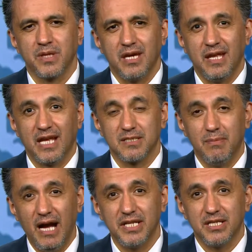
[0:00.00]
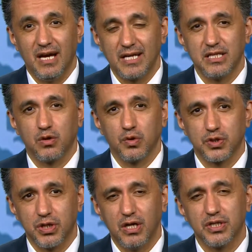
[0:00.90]
inasmuch as it
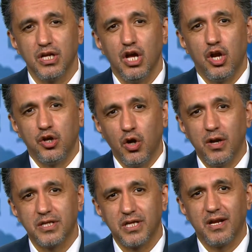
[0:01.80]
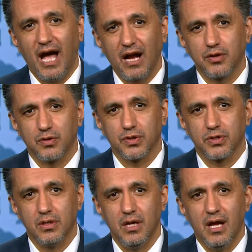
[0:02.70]
concerns non-state actors